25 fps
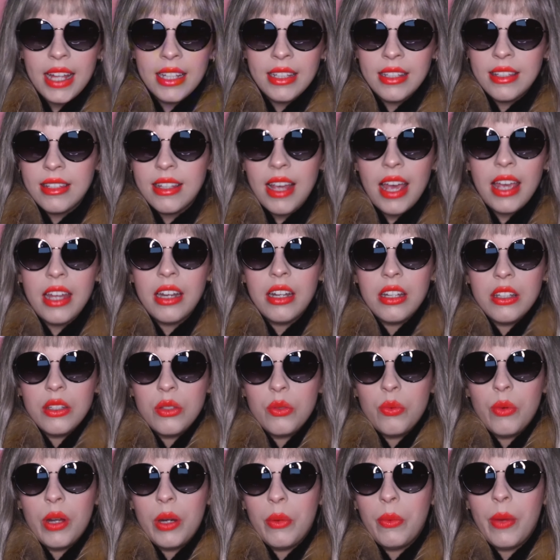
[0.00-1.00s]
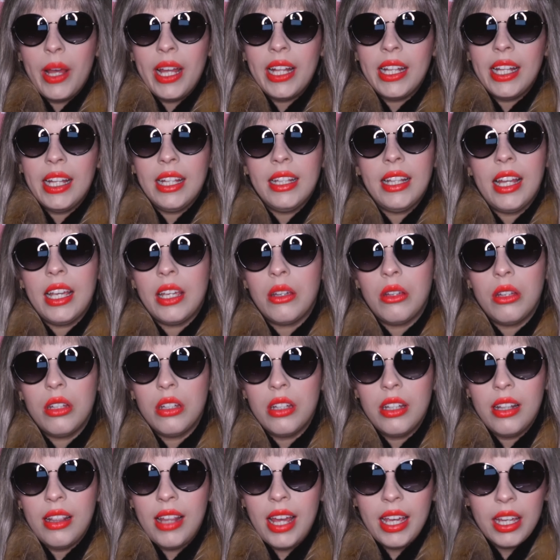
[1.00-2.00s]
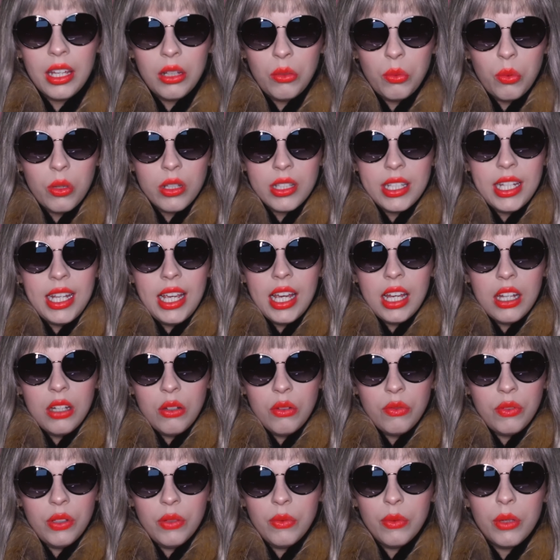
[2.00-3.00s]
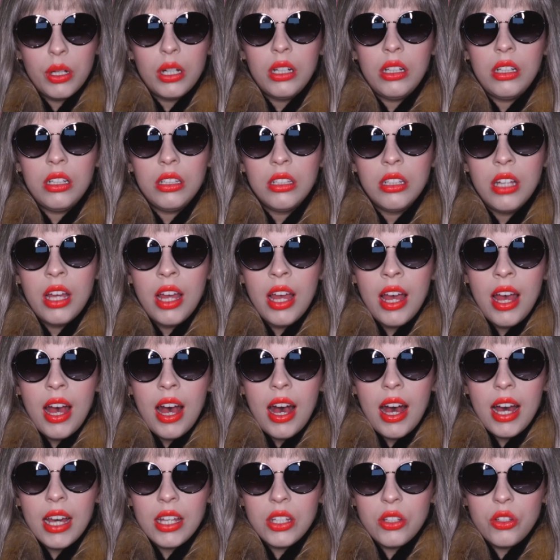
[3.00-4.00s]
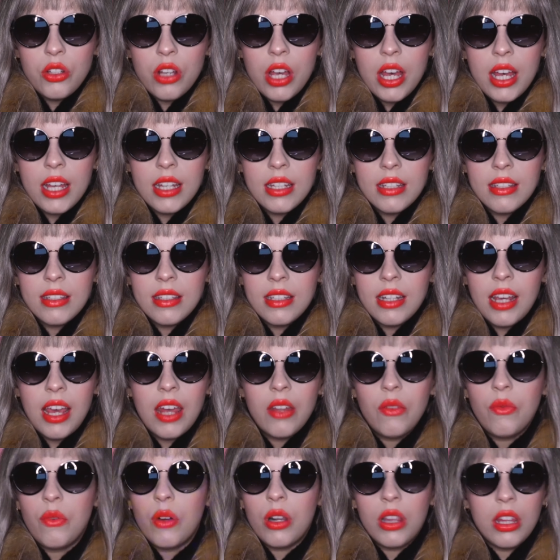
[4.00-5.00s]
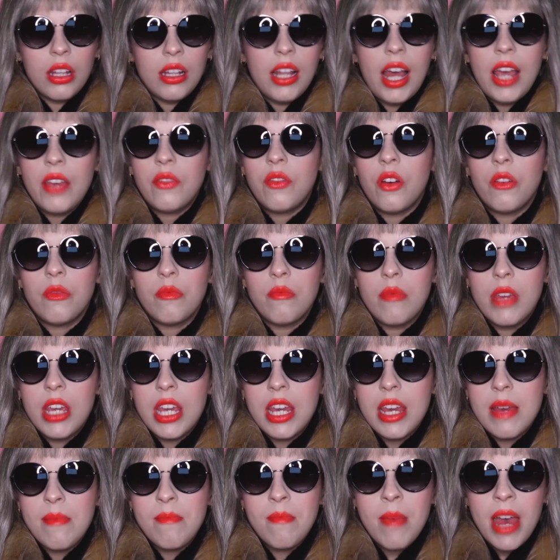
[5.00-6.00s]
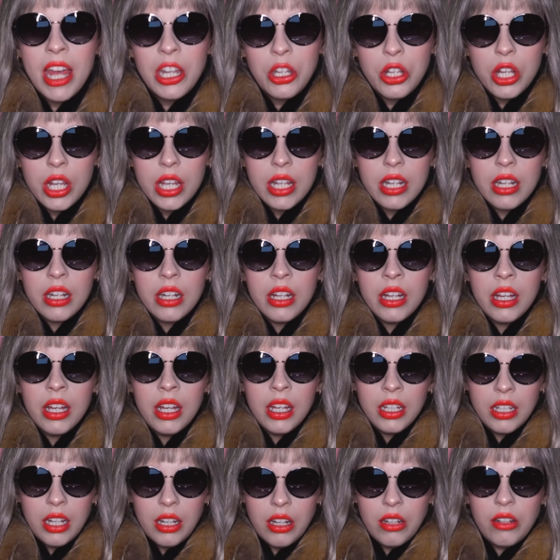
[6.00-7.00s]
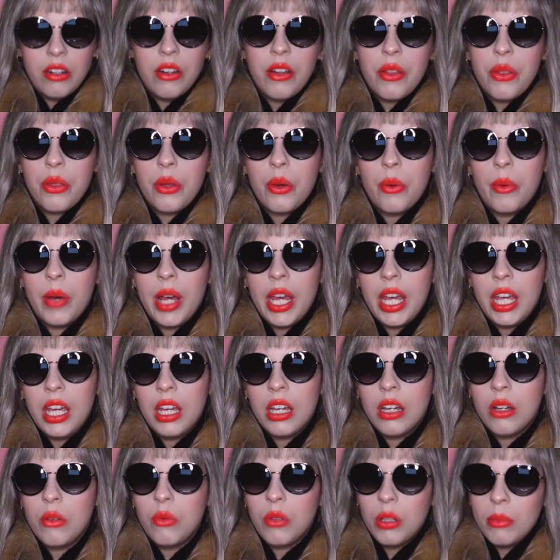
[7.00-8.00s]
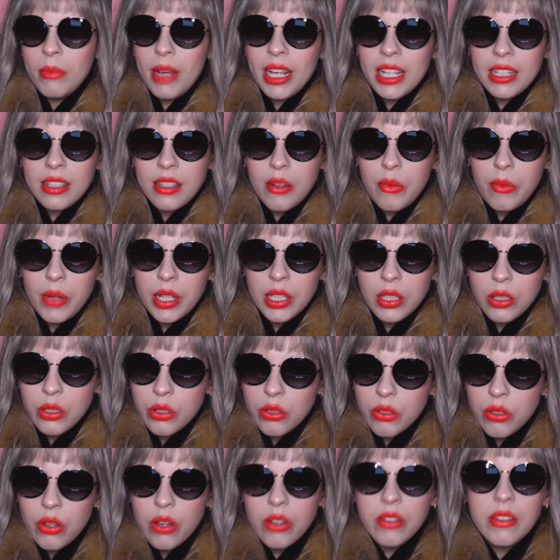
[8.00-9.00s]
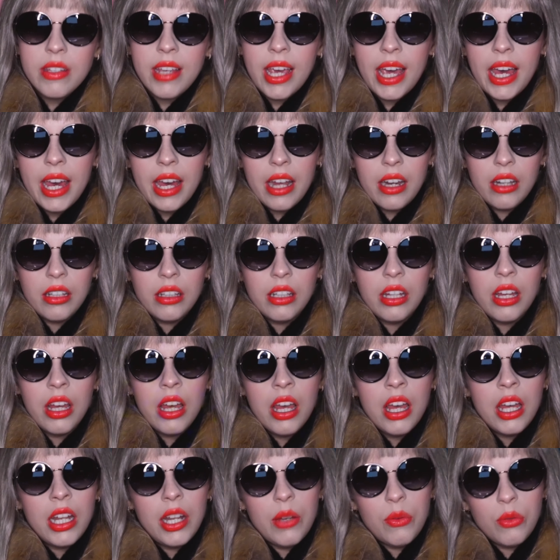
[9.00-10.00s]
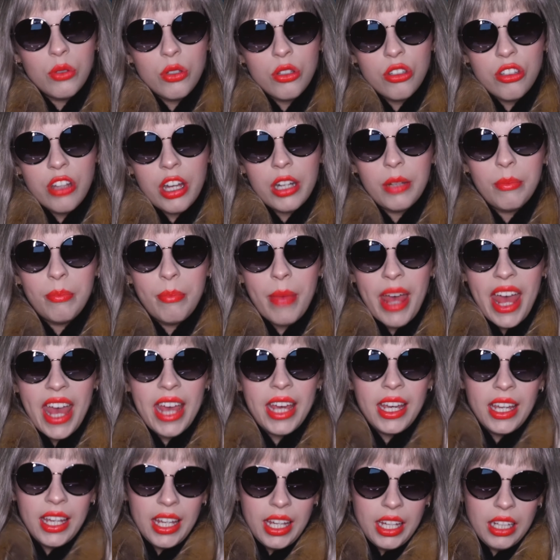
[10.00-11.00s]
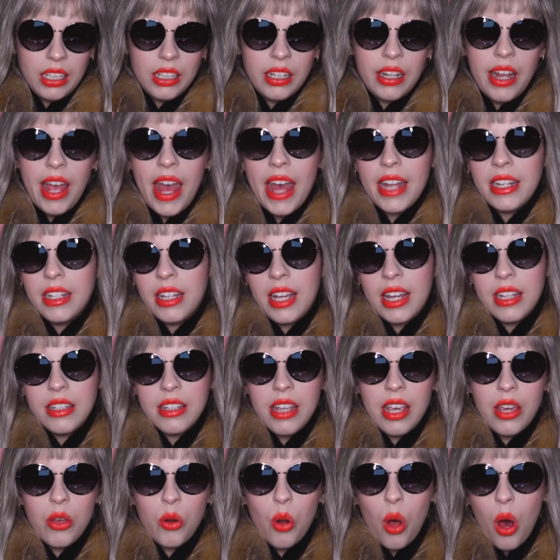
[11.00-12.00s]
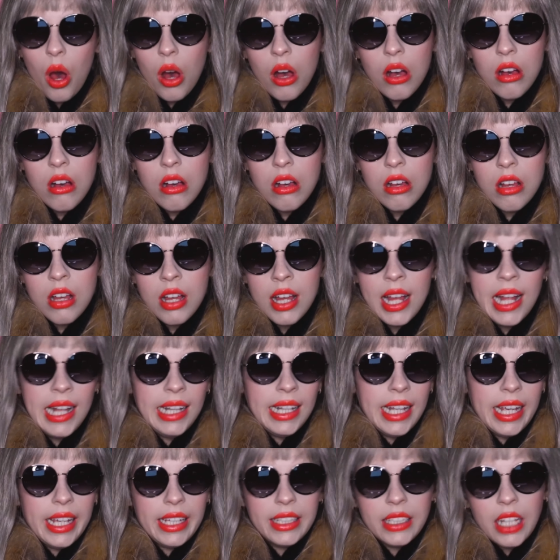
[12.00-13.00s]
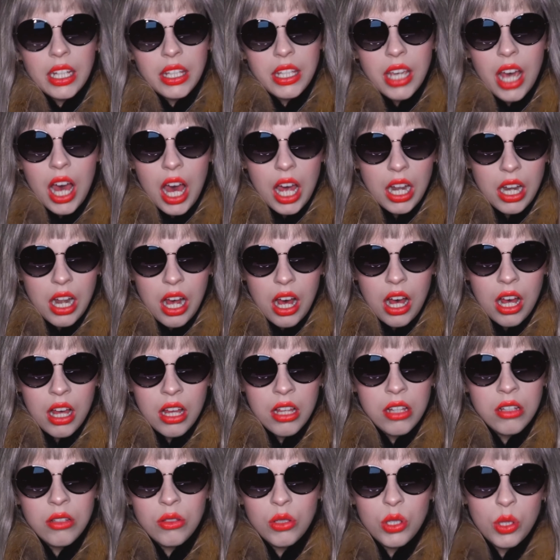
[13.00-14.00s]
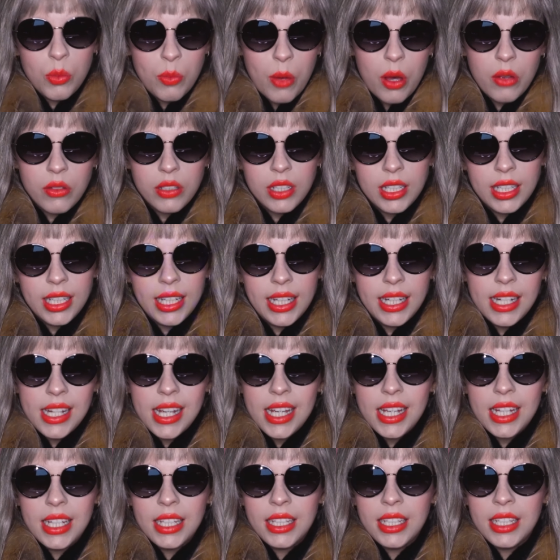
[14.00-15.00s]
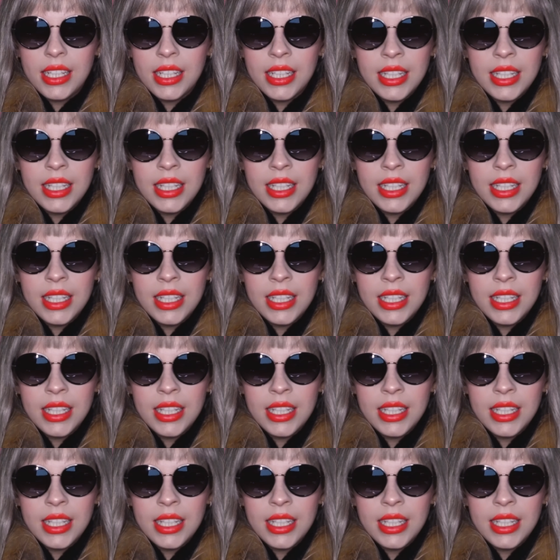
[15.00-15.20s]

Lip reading: and sirens were wailing like it was the end of the world, I just can't for the life of me imagine that an earthquake would make someone so scared they would start banging their head against a rock, like Tatiana supposedly did.